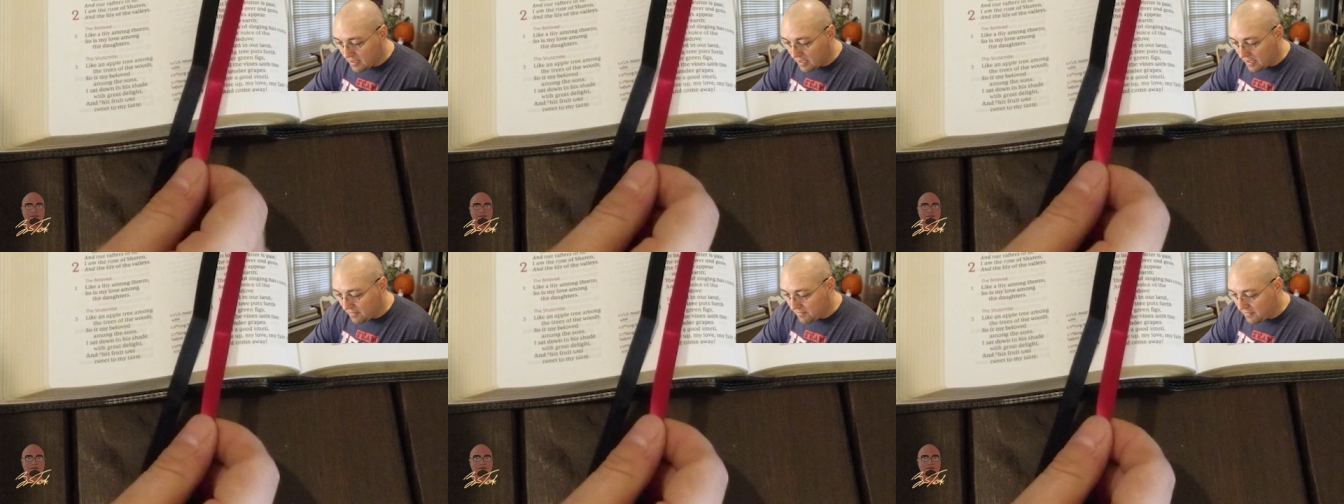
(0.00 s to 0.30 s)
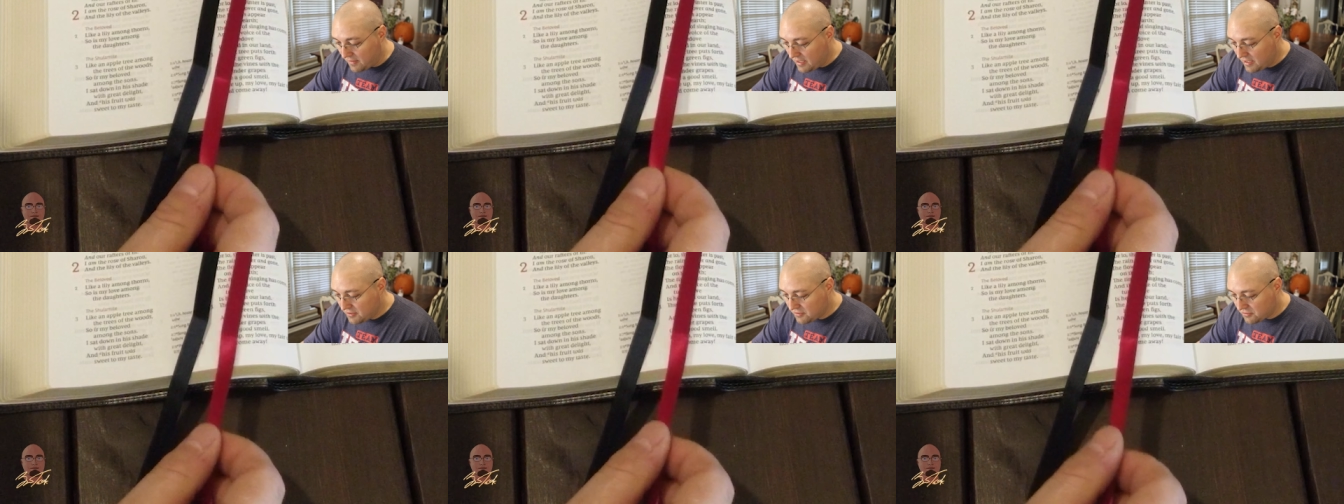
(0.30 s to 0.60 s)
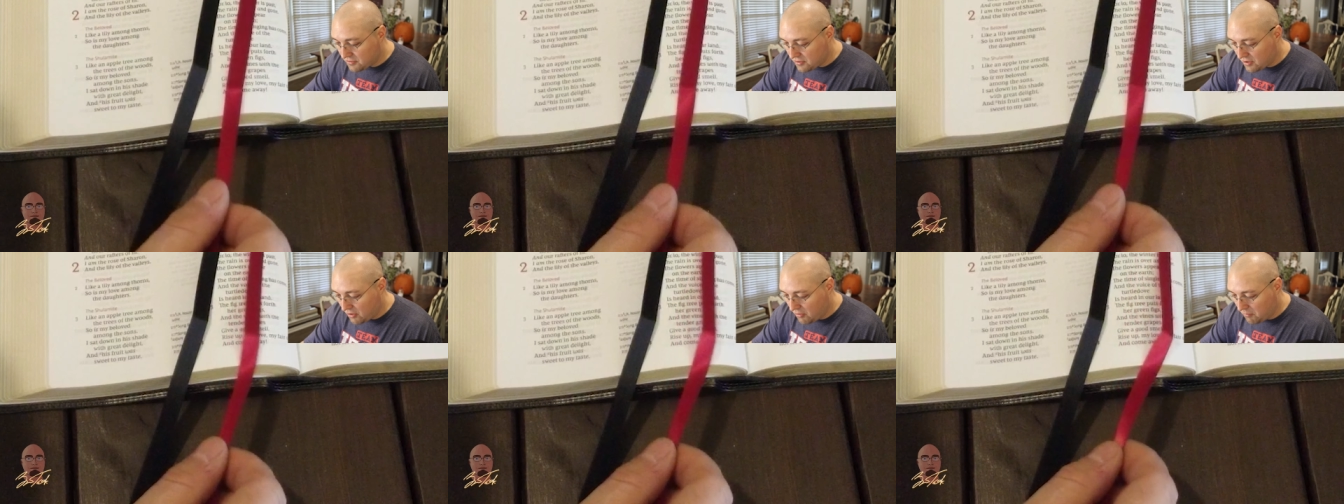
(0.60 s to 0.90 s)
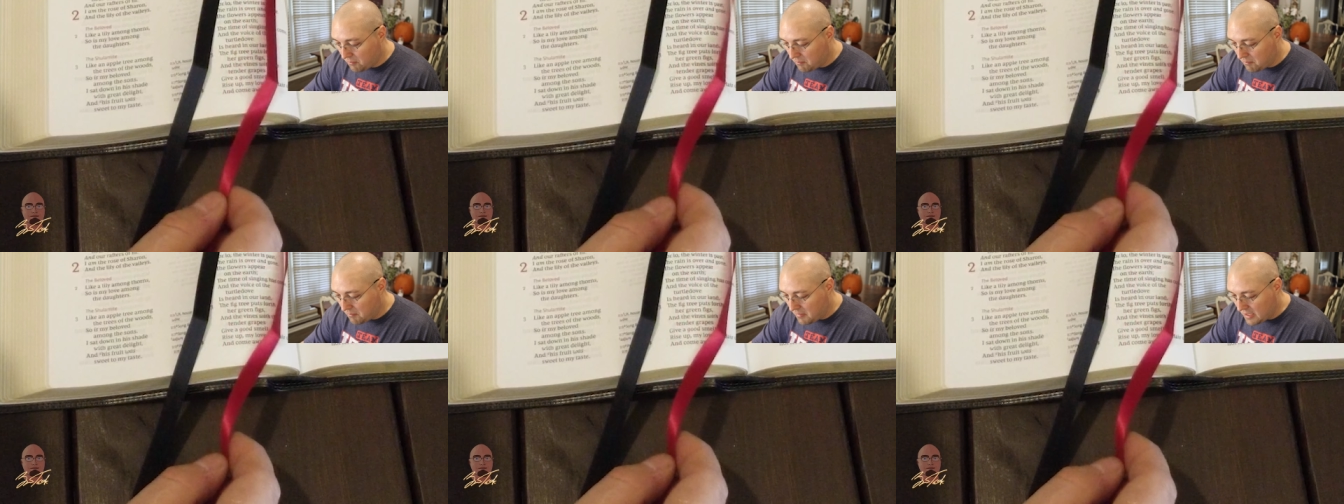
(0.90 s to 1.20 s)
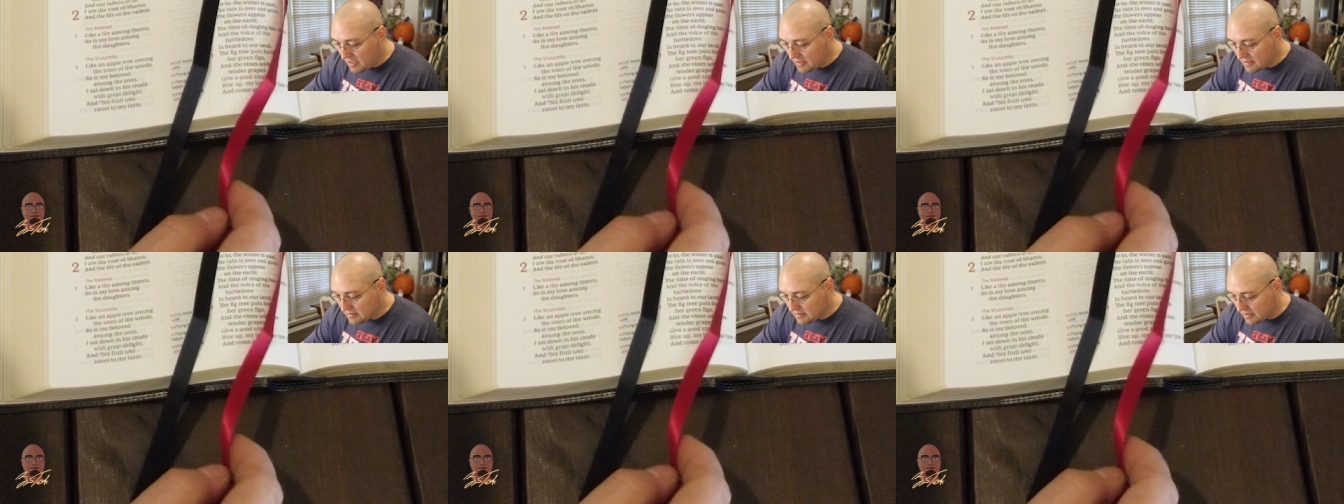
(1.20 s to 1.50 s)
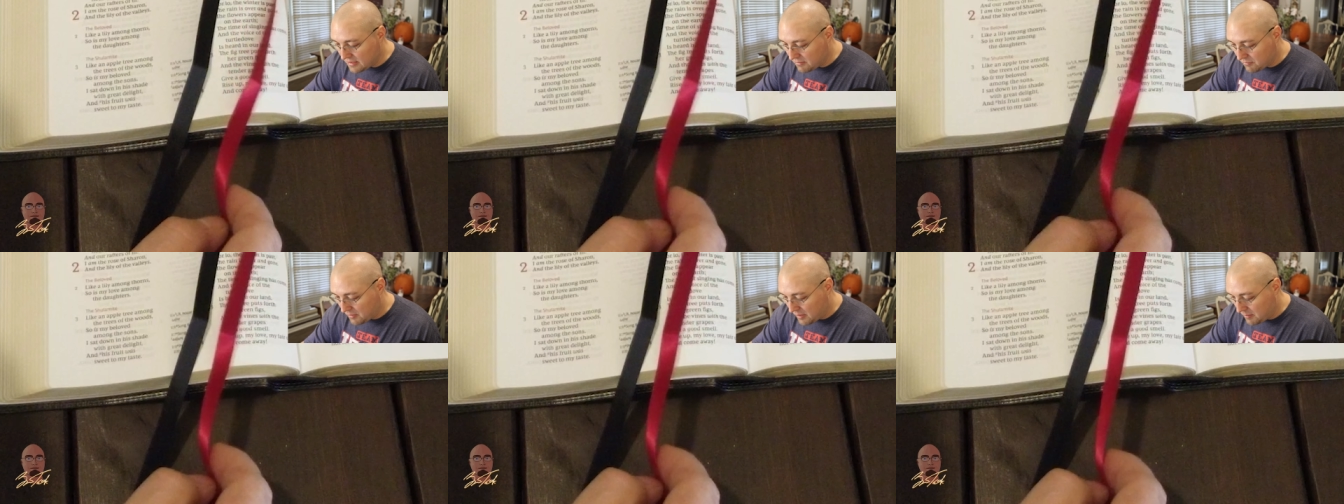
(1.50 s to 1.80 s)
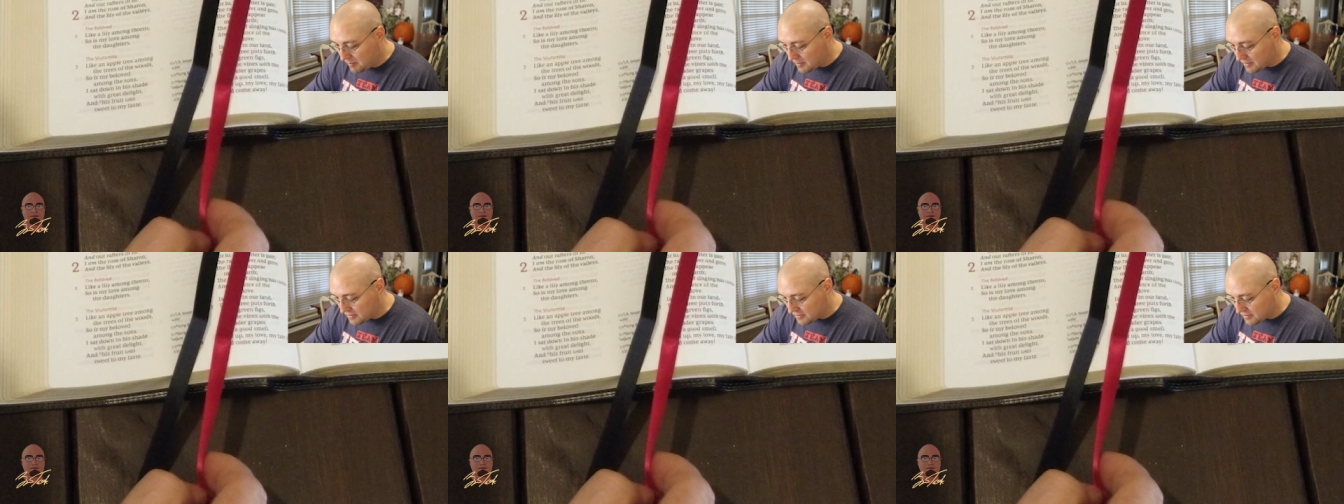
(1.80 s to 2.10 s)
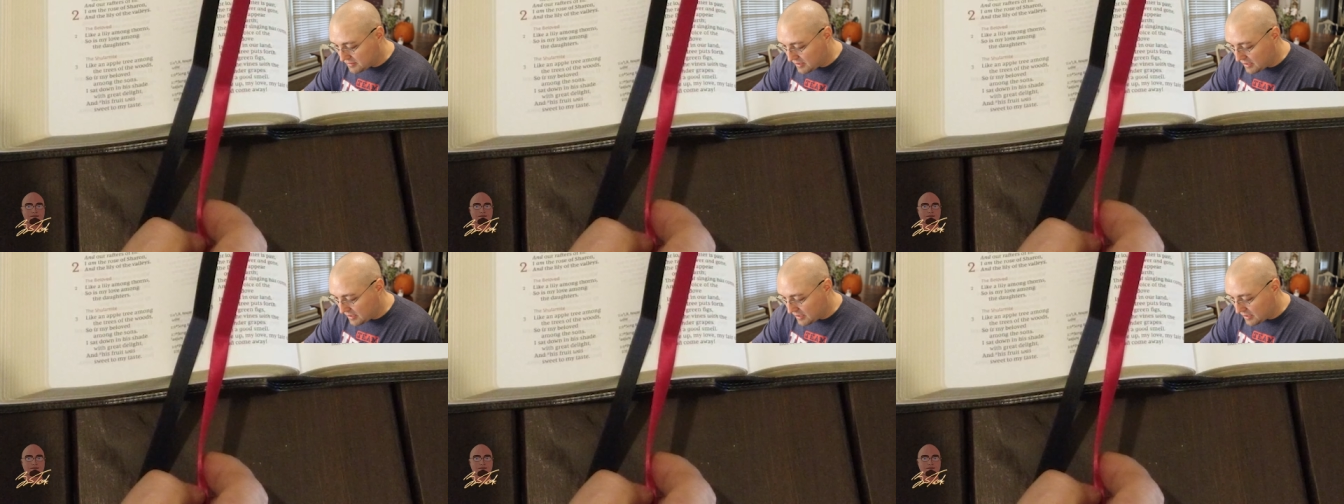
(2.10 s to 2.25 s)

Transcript: And these are no measly ribbons.